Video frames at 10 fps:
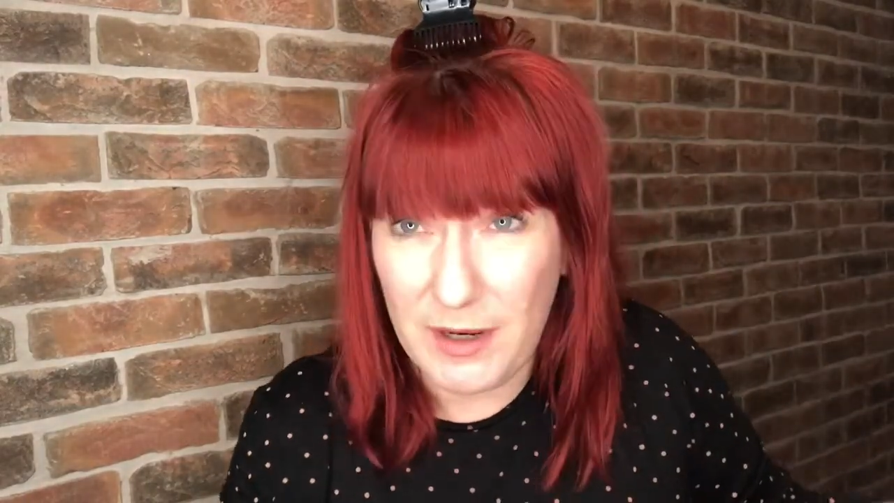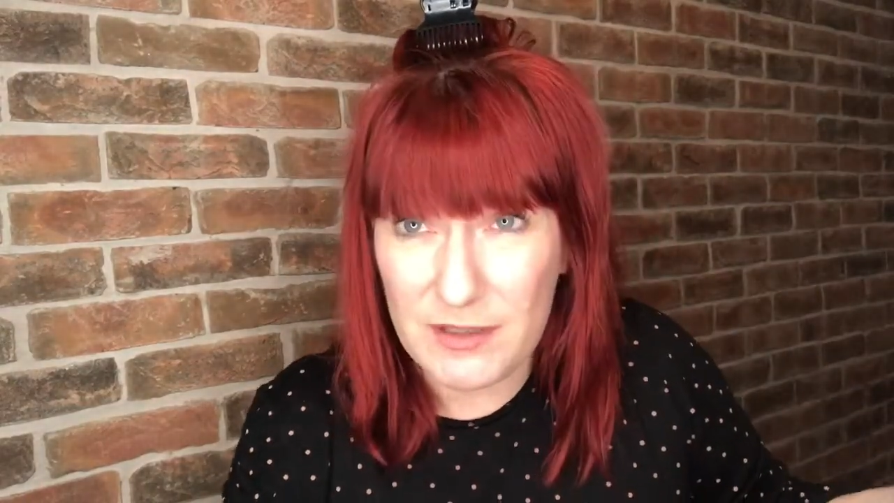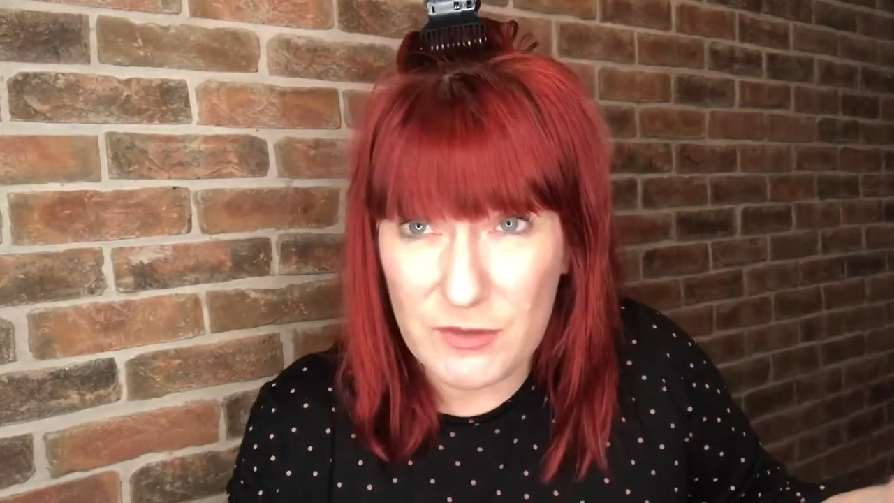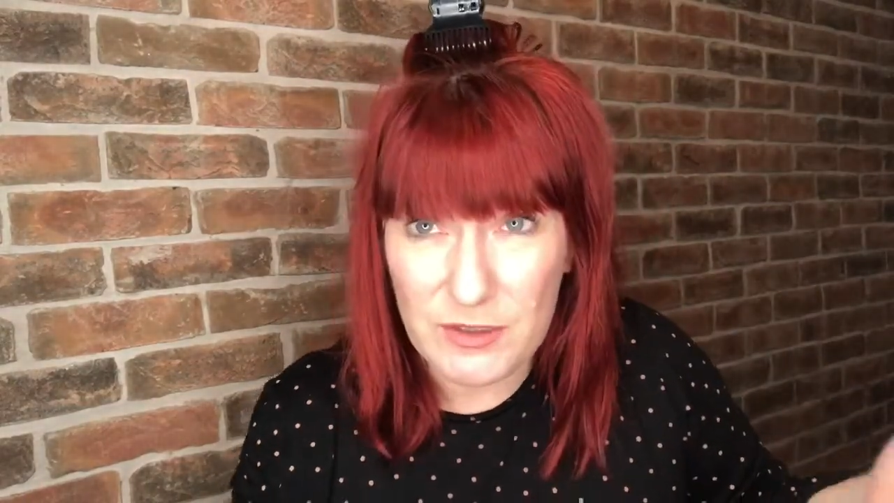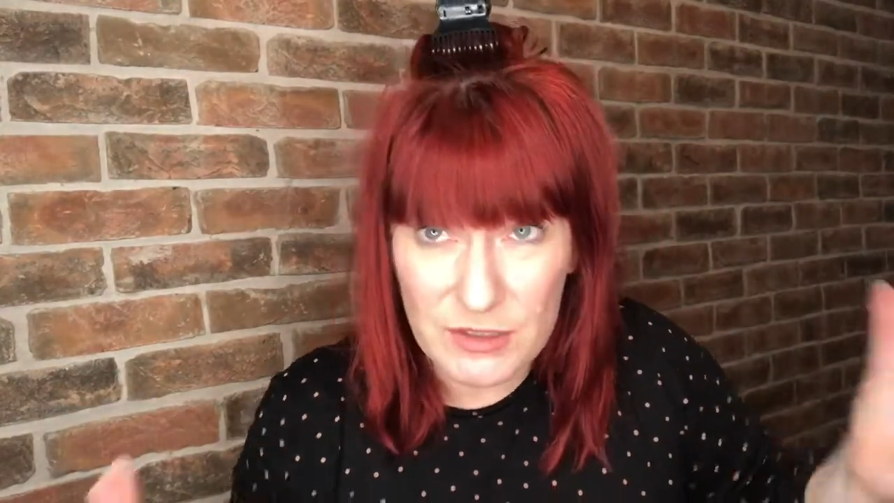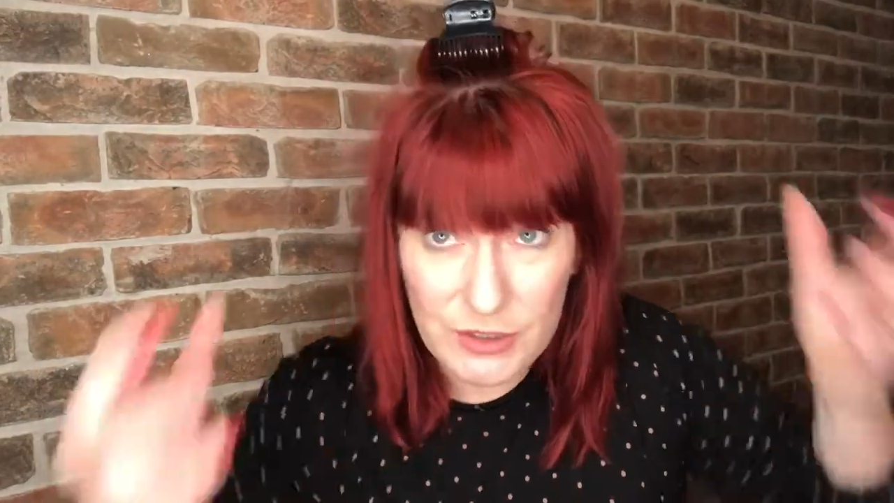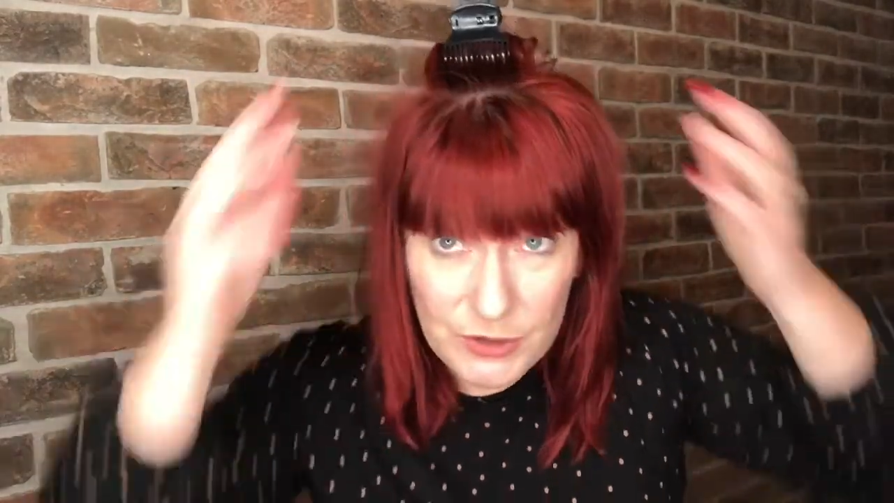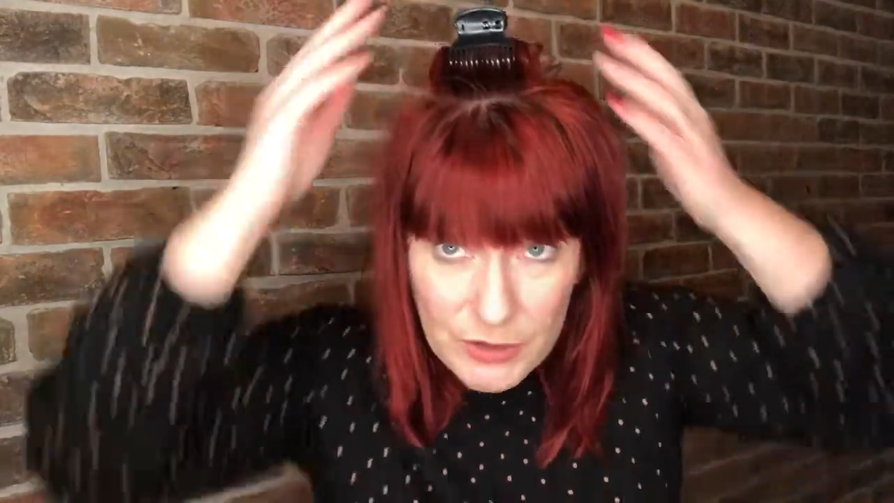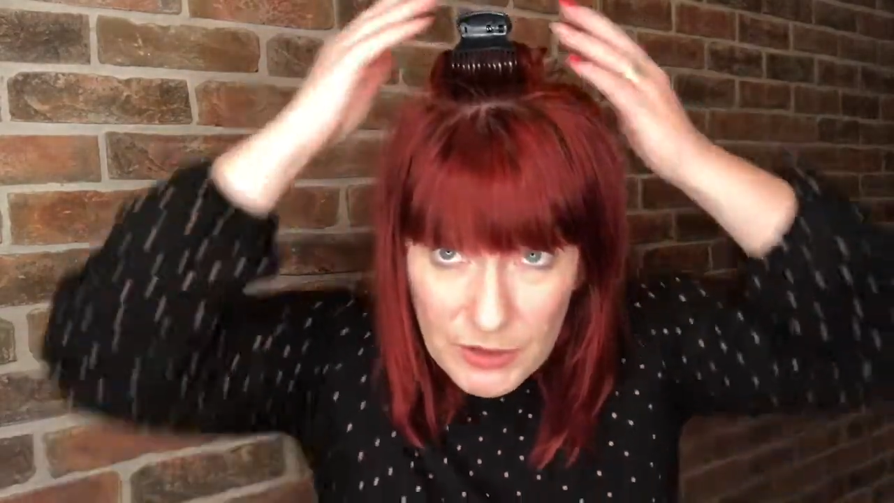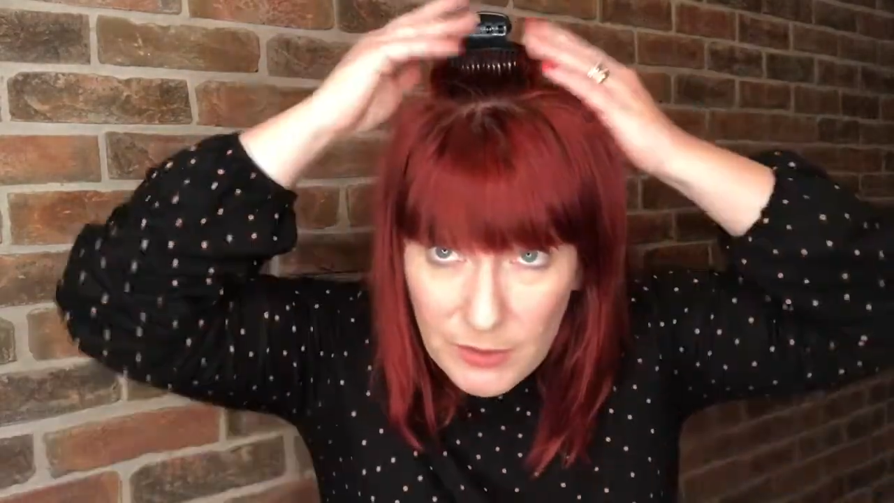It's only to show
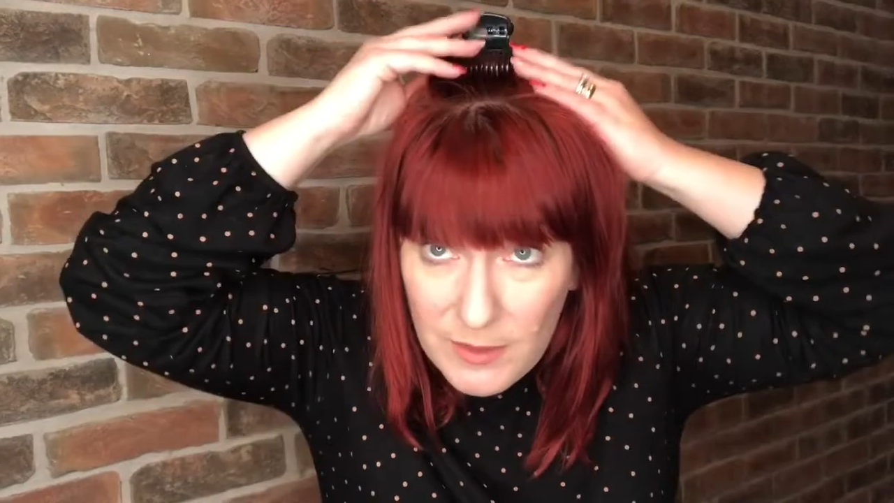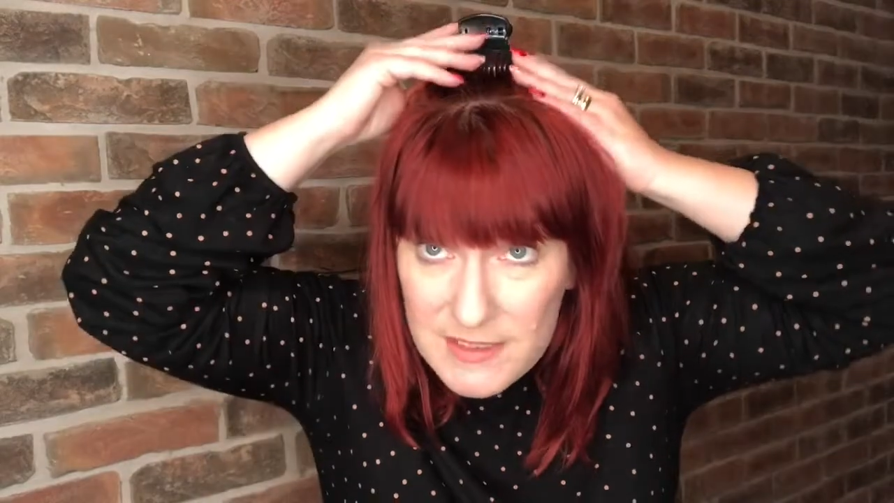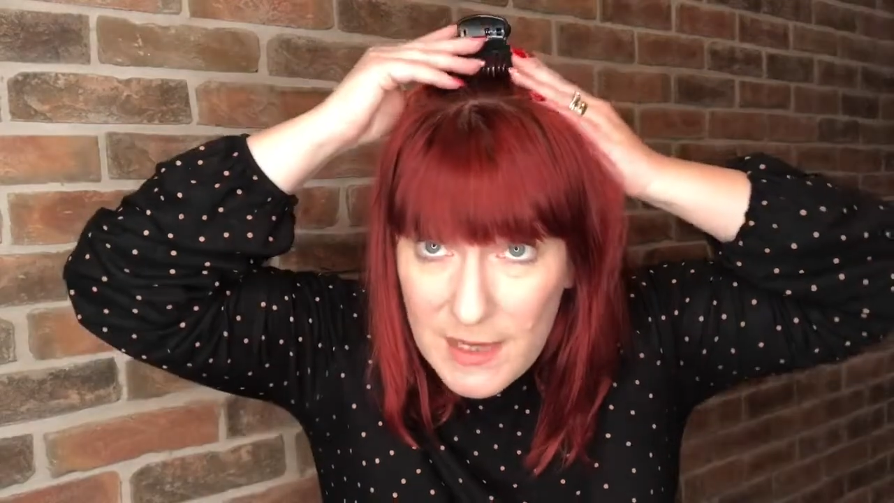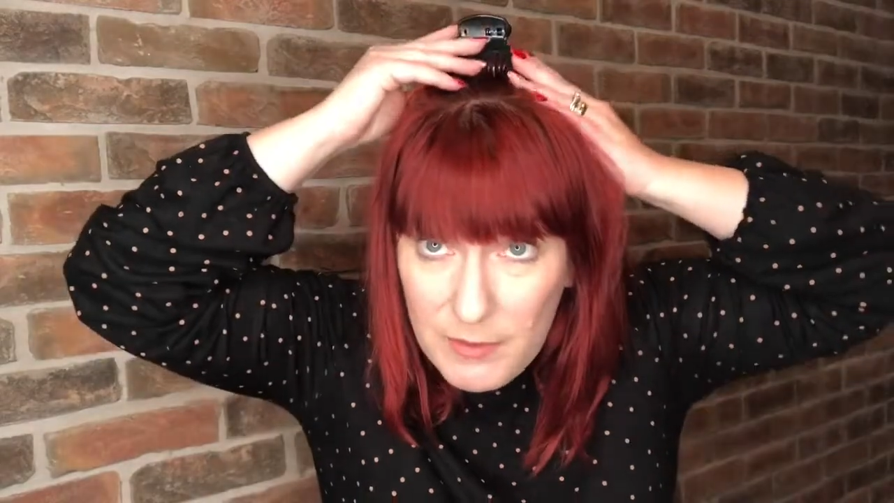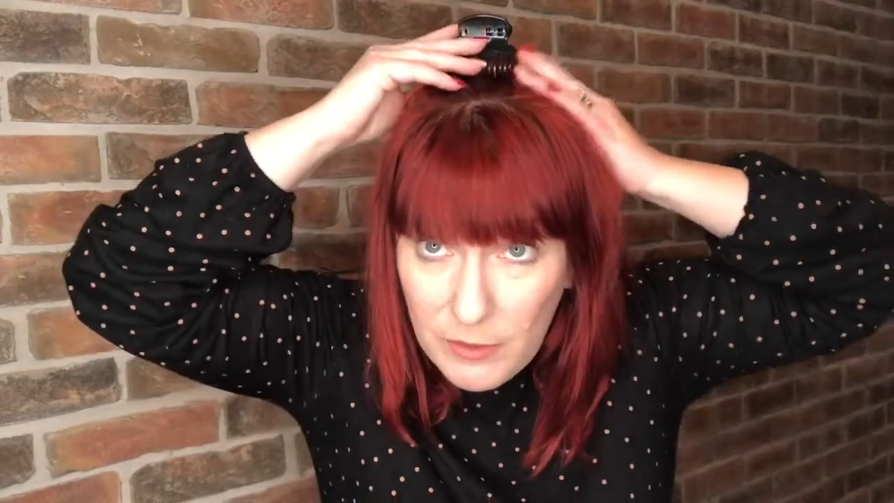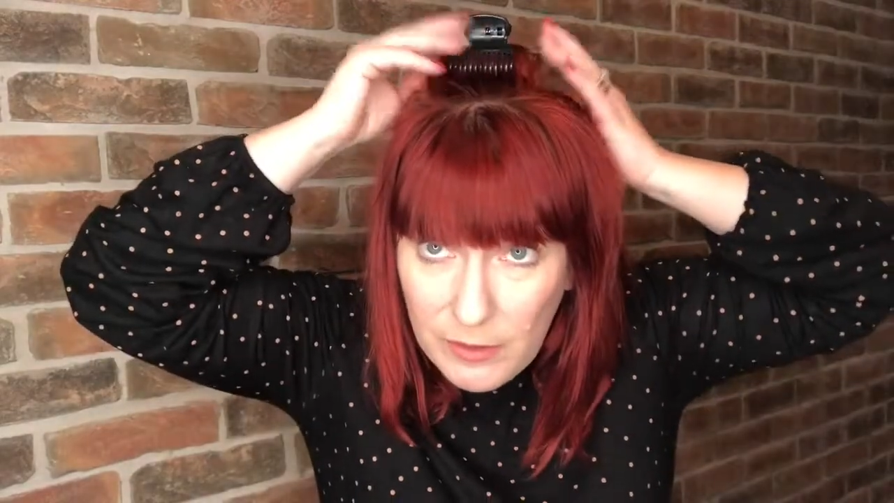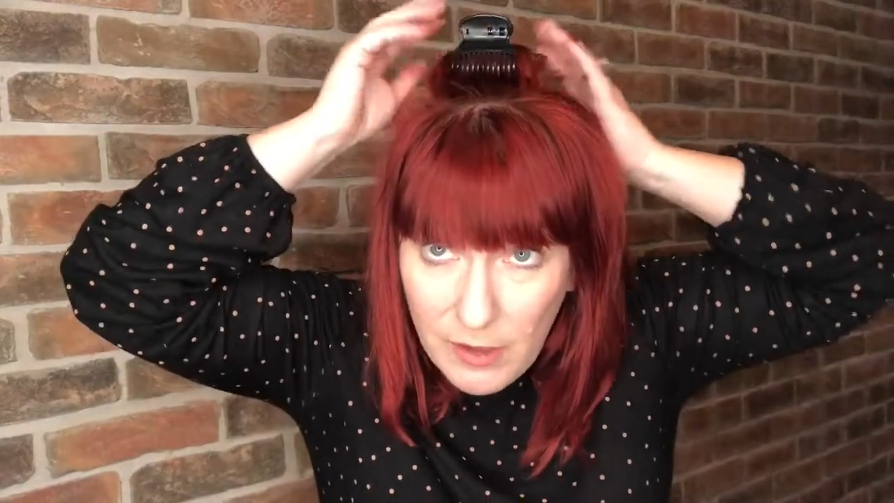you a demo